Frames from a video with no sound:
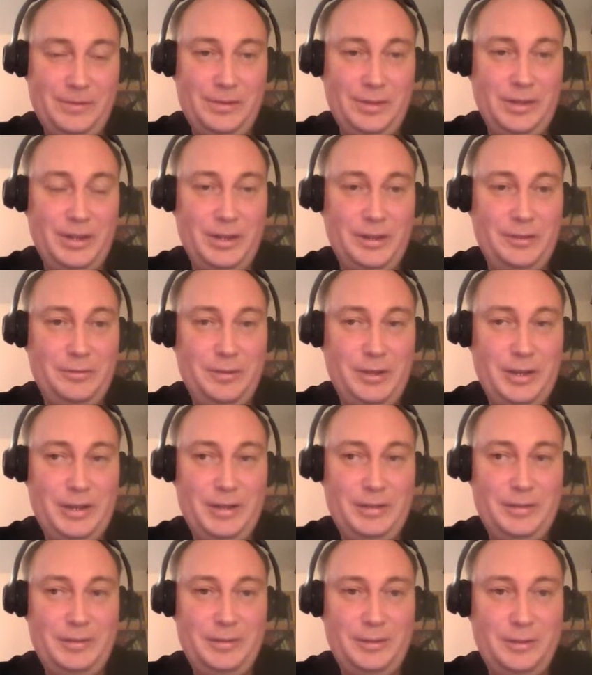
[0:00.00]
the
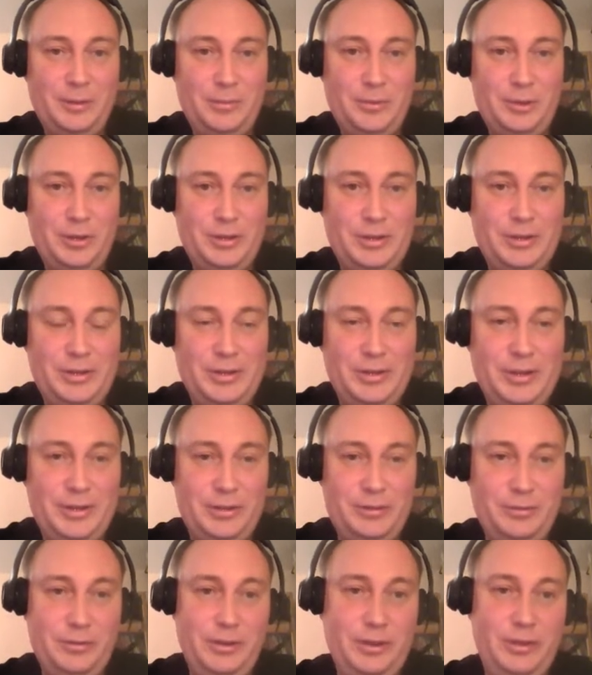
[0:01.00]
great option
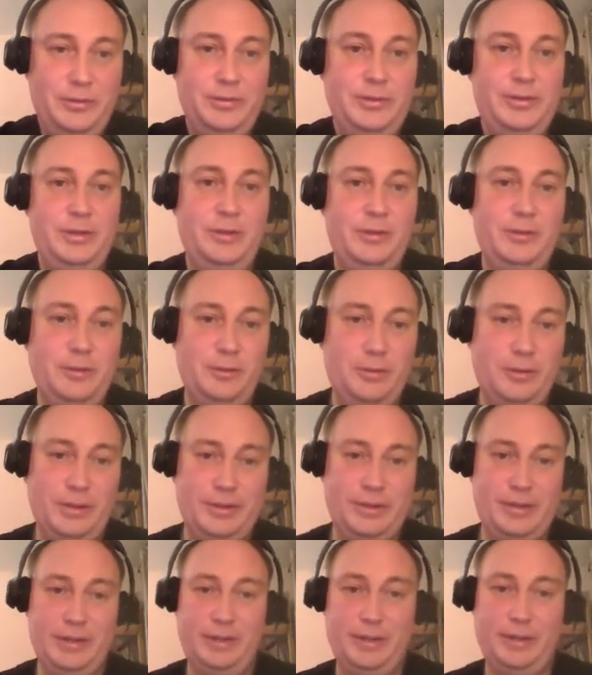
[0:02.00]
is to reduce your
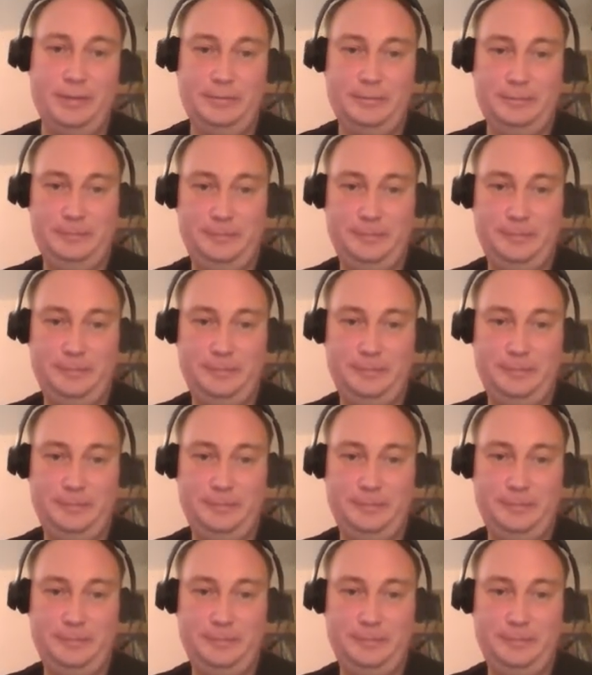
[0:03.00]
OS layer,